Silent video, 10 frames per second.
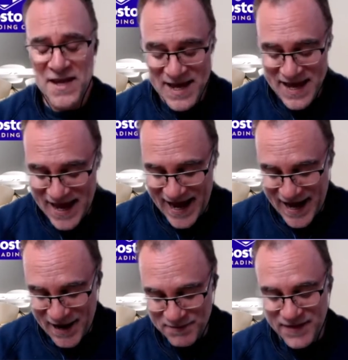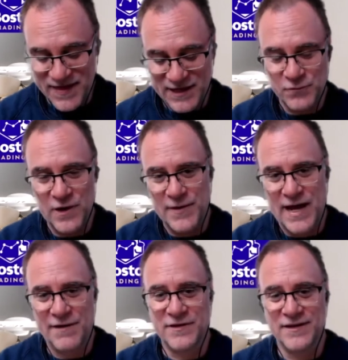Not um, .com. That's yep. where we
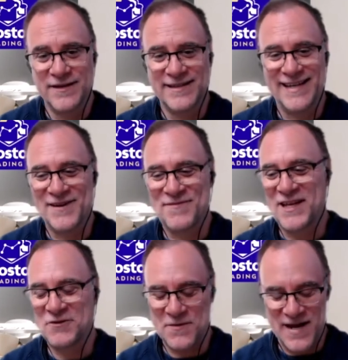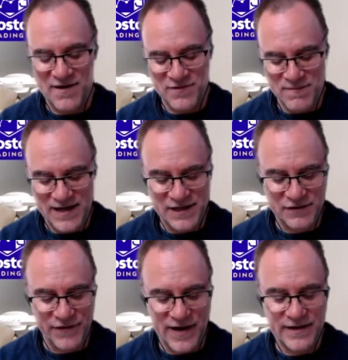have the, yeah, that's where we have the
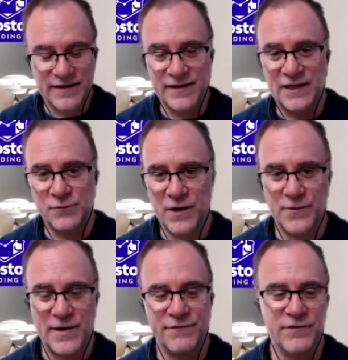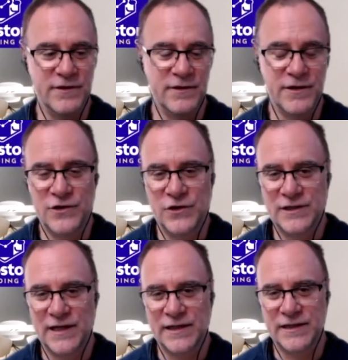managed fund. That's where we have the, the
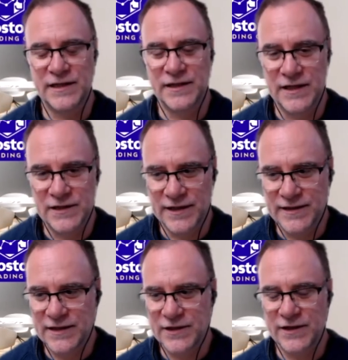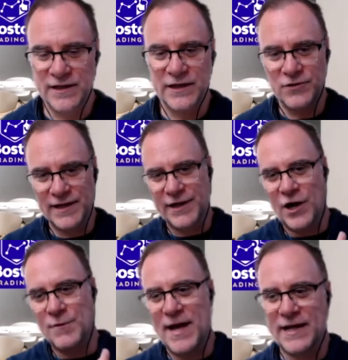newsletters and things like that. So you can literally
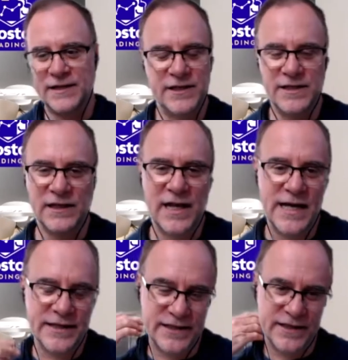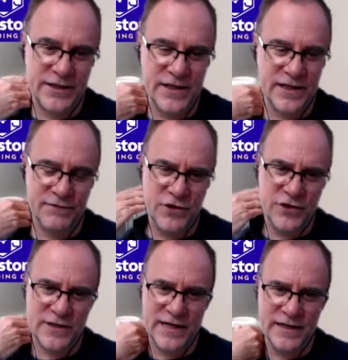go back and see the last six years of
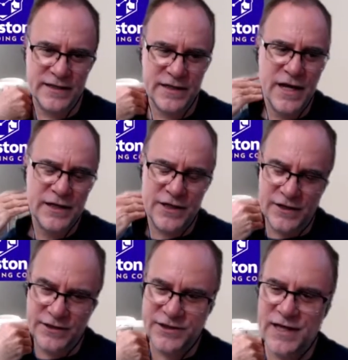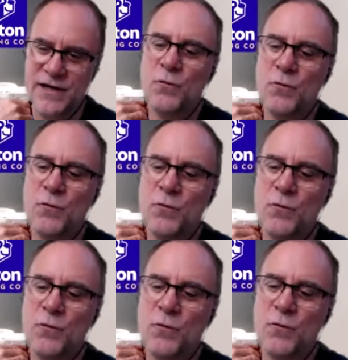newsletters. So you can see what,
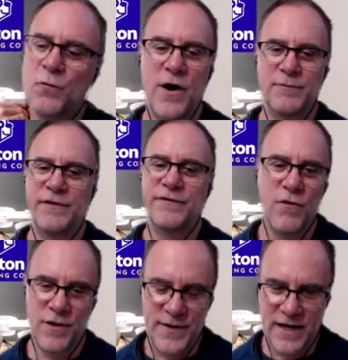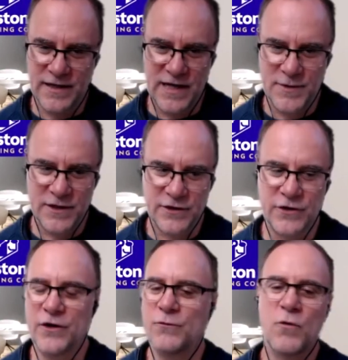what were we buying before the pandemic
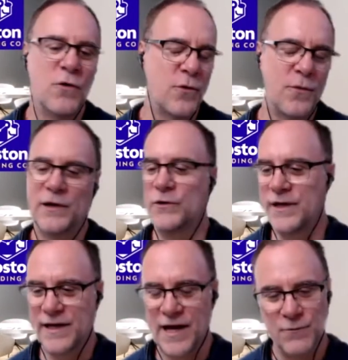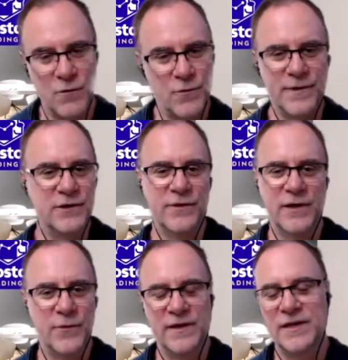occurred? What were we looking at? What were we
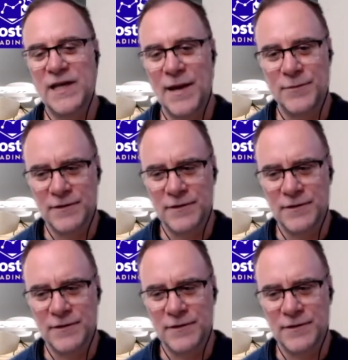doing when this happened?